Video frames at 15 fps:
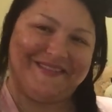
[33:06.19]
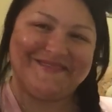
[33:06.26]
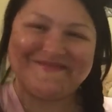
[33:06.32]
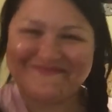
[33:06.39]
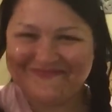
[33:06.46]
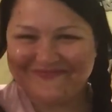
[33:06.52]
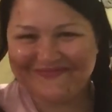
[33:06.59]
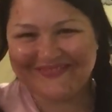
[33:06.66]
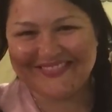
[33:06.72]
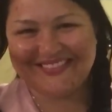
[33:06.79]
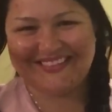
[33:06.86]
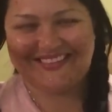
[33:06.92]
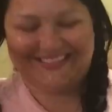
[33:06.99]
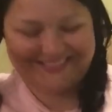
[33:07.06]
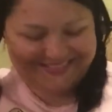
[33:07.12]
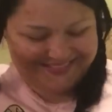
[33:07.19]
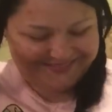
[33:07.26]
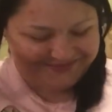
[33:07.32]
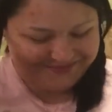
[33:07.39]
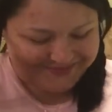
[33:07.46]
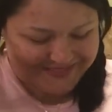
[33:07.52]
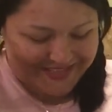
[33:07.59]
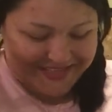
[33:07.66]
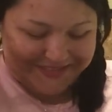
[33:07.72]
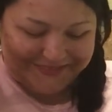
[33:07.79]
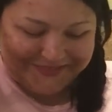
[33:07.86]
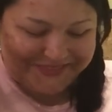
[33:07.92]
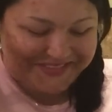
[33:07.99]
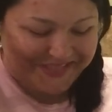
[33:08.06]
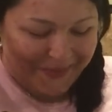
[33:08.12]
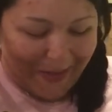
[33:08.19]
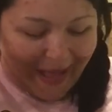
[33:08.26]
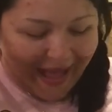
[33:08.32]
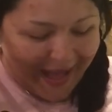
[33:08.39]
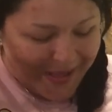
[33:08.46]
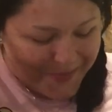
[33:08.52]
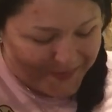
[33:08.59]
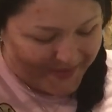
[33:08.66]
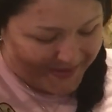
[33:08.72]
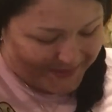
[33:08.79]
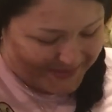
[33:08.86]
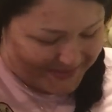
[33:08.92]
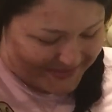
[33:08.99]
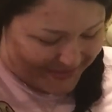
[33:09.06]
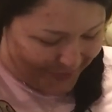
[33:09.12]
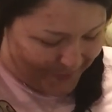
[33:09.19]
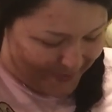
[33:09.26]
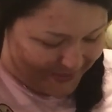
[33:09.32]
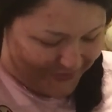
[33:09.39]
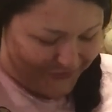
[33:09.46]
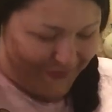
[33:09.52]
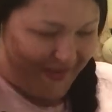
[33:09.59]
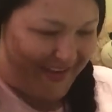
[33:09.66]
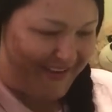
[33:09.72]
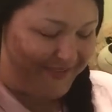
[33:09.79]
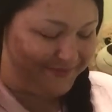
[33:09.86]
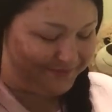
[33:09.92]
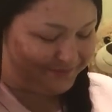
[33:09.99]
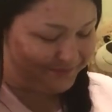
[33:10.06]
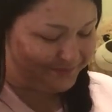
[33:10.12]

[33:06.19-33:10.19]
I was so happy. It was so much fun.